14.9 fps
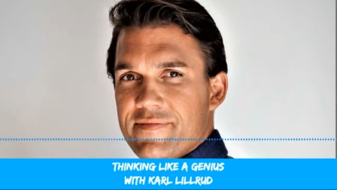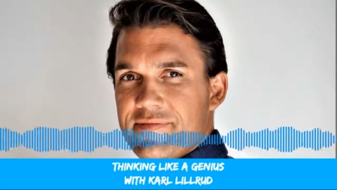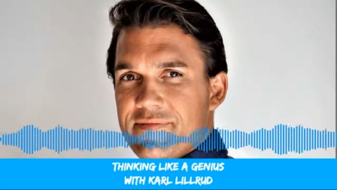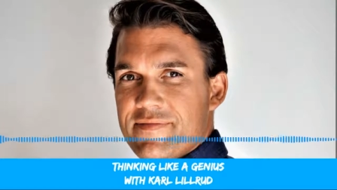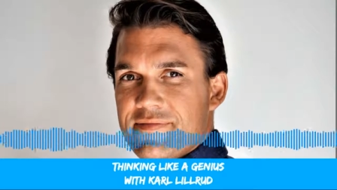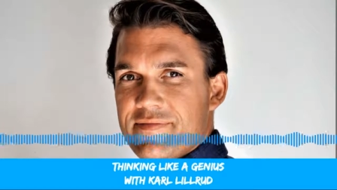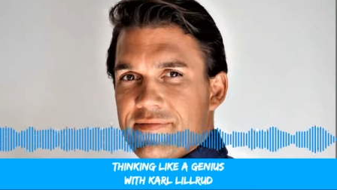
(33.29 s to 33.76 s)

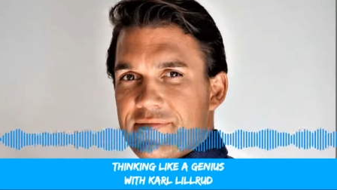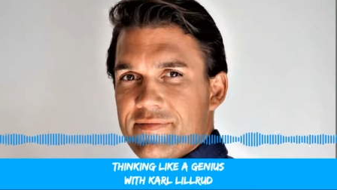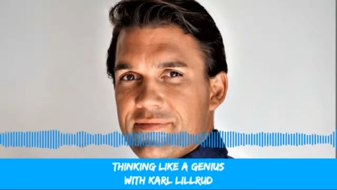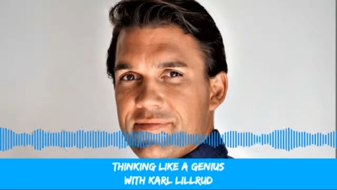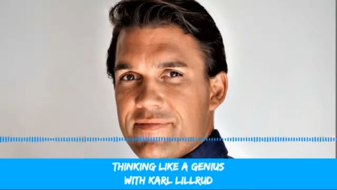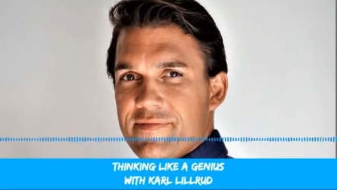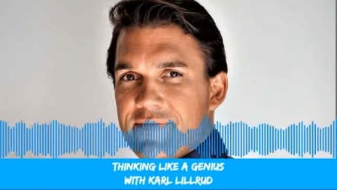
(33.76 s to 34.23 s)
thank you very
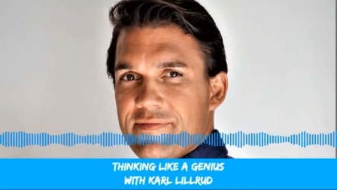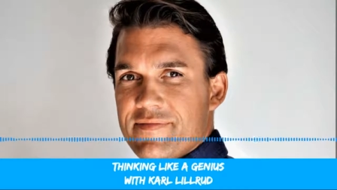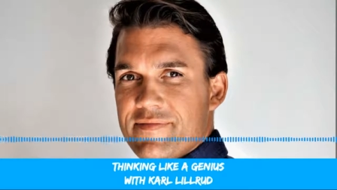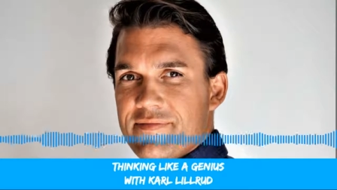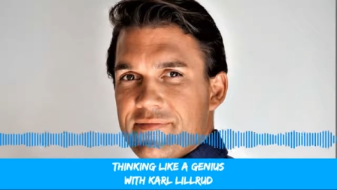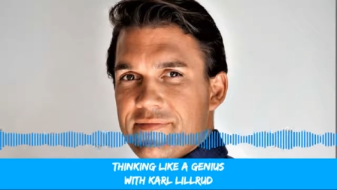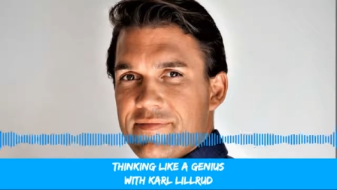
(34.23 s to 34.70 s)
much
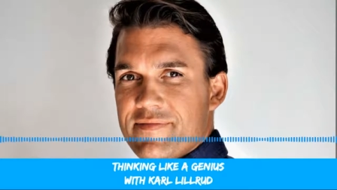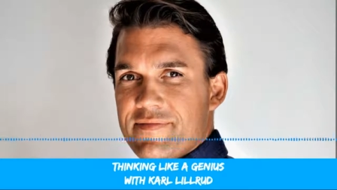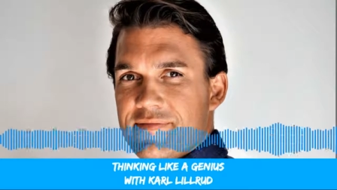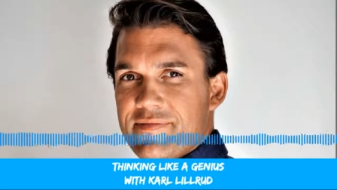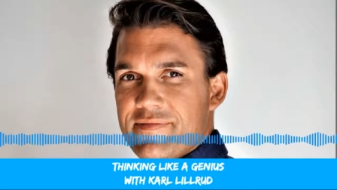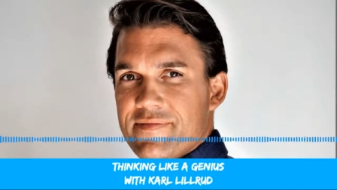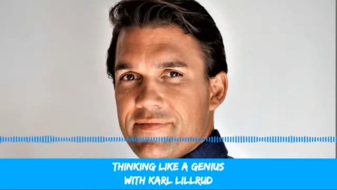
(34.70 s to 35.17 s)
for coming
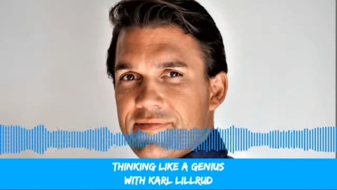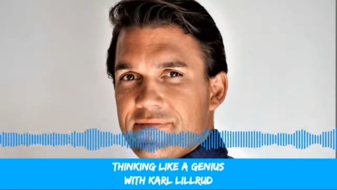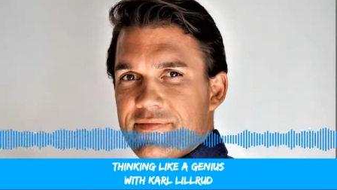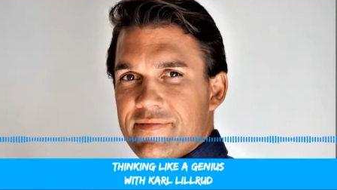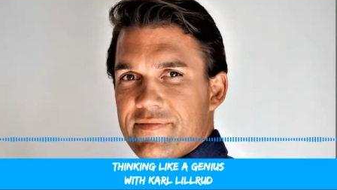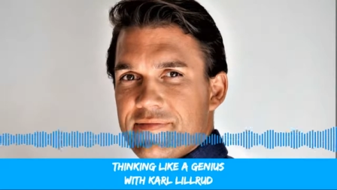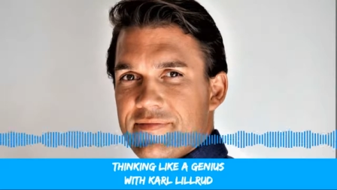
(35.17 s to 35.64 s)

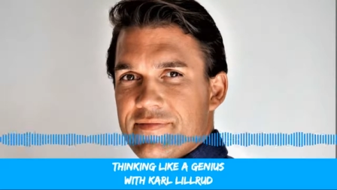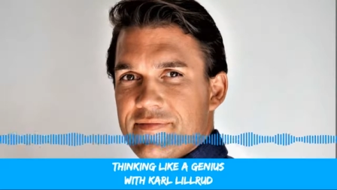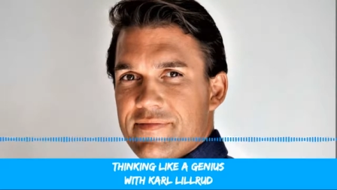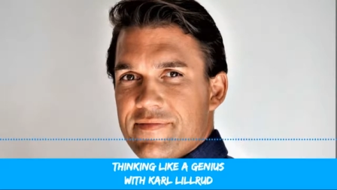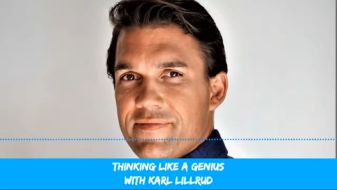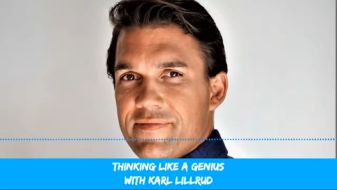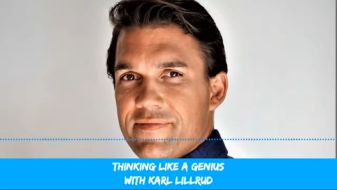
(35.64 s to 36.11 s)
onto
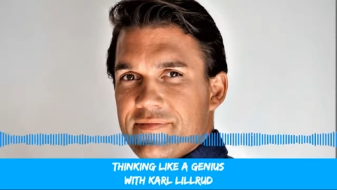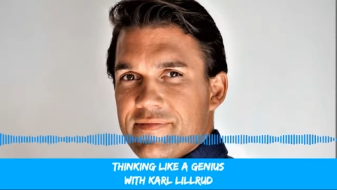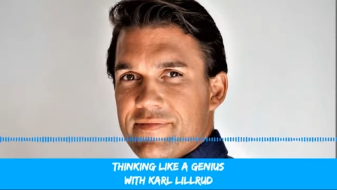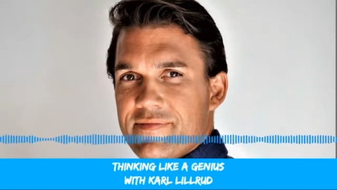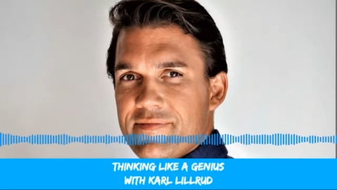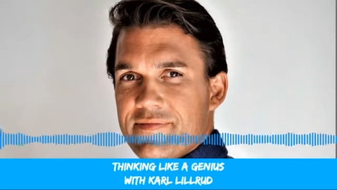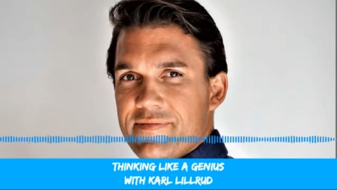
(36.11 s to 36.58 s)
the
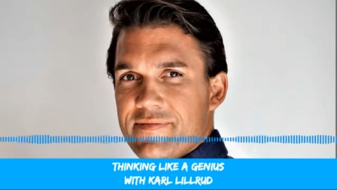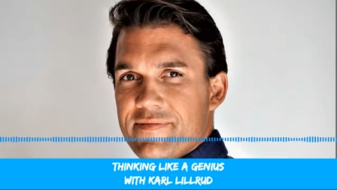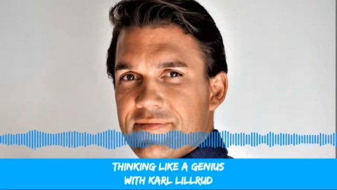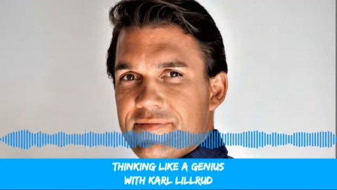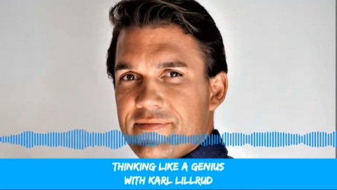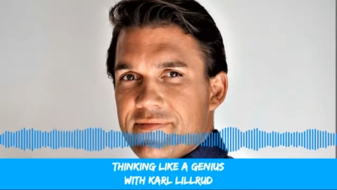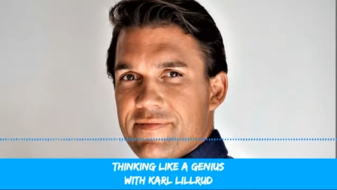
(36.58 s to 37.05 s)
Thinking Like a
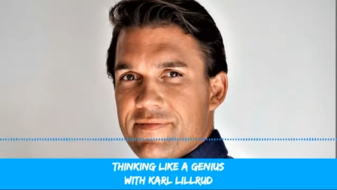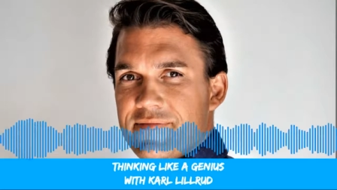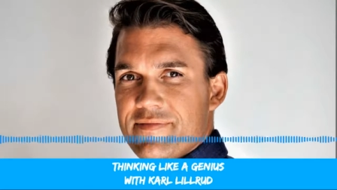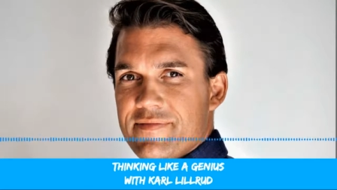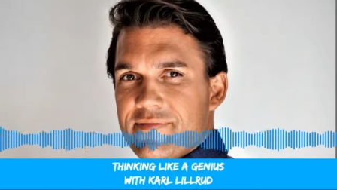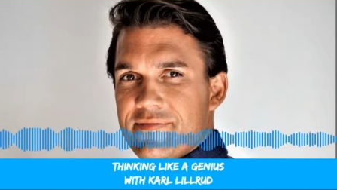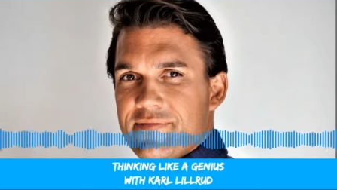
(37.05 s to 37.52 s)
Genius
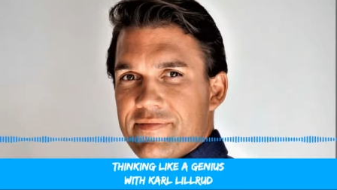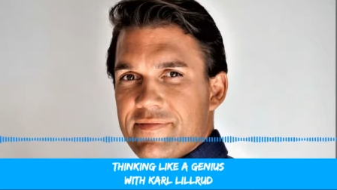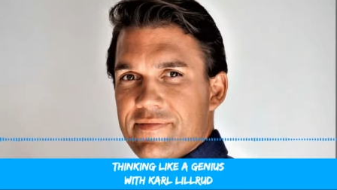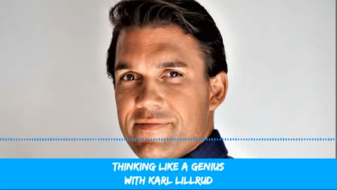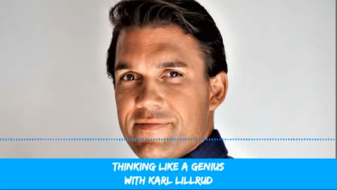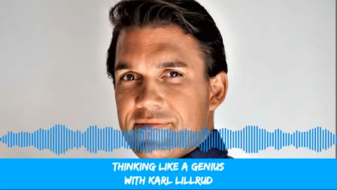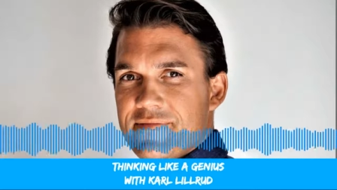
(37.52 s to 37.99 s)

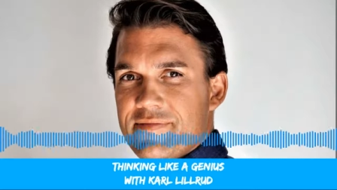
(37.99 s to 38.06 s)
podcast.